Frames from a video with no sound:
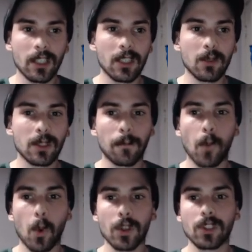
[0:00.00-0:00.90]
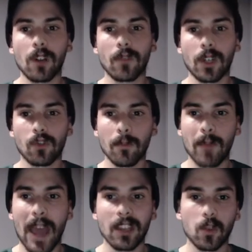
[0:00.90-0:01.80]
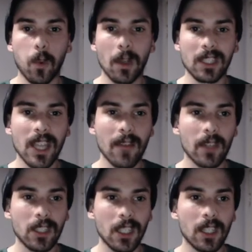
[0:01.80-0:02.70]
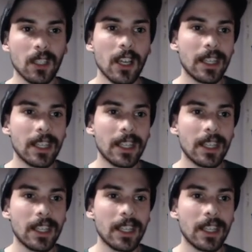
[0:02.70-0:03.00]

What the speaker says: He was a 4-star recruit back in 2017.